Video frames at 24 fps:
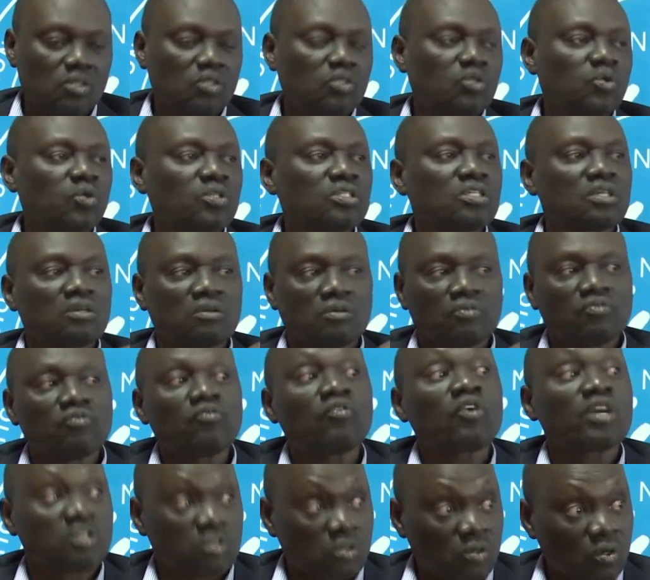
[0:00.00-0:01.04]
using
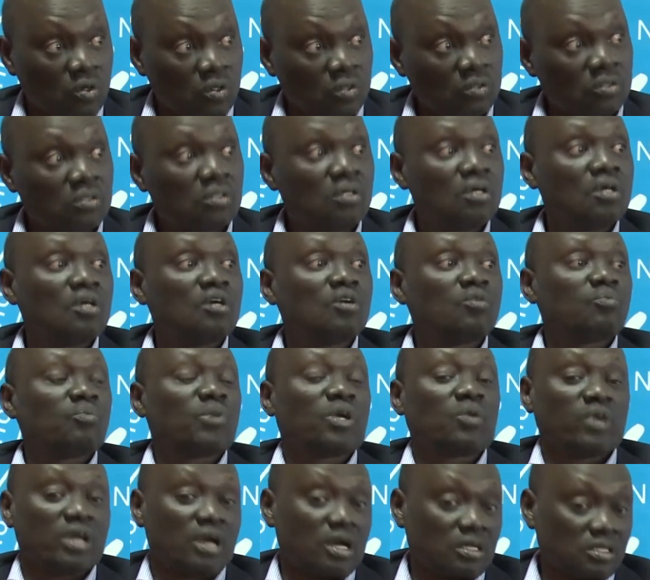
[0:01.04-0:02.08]
voice calls,
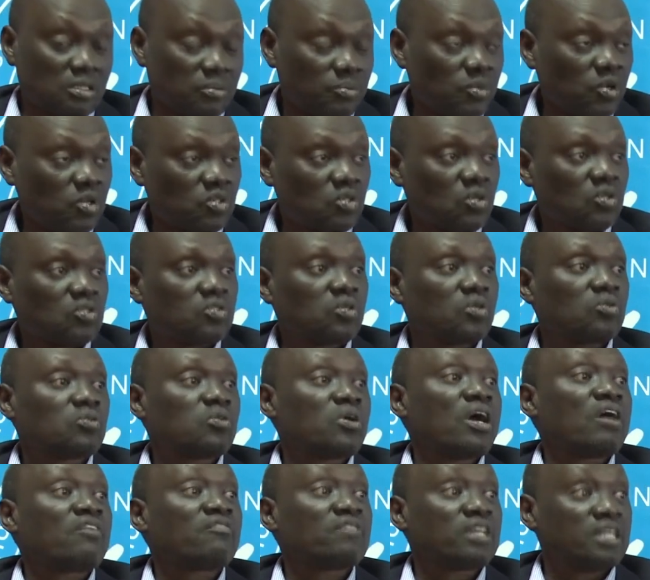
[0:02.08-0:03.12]
but we are supposed also to
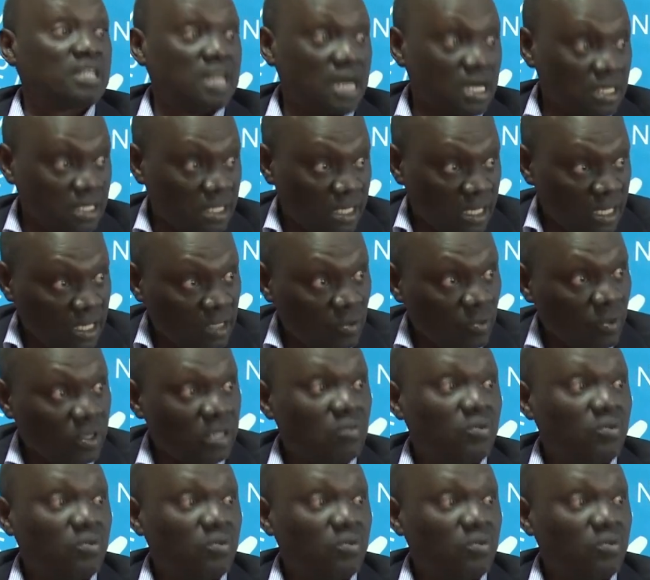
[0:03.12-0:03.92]
have the data gateway.